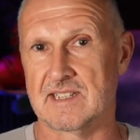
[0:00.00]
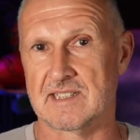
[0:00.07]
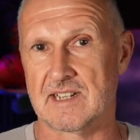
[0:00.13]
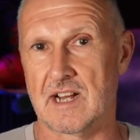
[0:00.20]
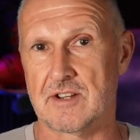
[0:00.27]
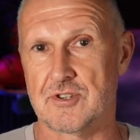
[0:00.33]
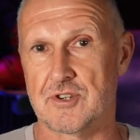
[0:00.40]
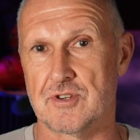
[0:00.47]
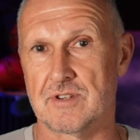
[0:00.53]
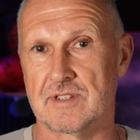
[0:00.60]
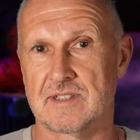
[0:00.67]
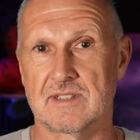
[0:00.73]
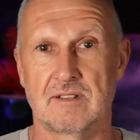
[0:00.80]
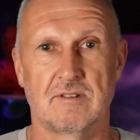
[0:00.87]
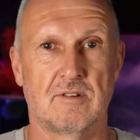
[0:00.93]

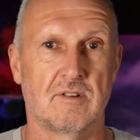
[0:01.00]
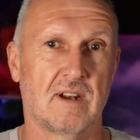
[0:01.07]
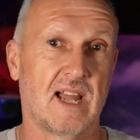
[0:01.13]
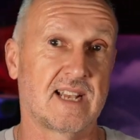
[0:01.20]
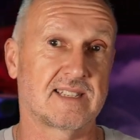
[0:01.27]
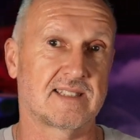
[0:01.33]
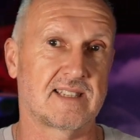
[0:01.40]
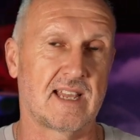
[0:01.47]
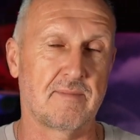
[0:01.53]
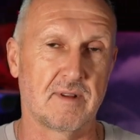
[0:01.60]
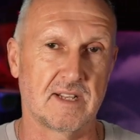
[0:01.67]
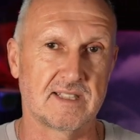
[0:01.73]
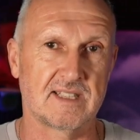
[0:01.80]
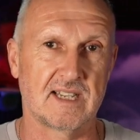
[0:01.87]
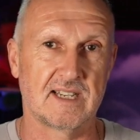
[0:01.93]
structures or leg
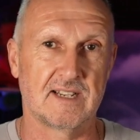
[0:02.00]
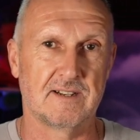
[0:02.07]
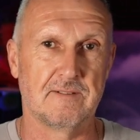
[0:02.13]
stability.